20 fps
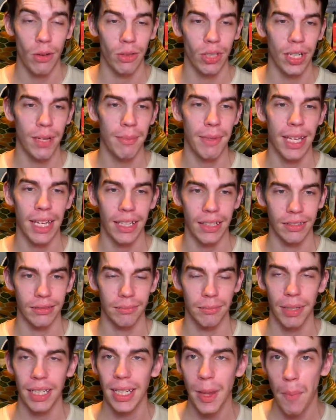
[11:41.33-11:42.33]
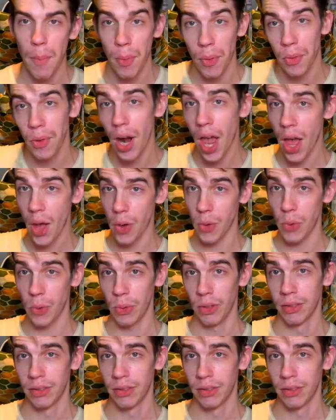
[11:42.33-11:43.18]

Look at me, being a pro,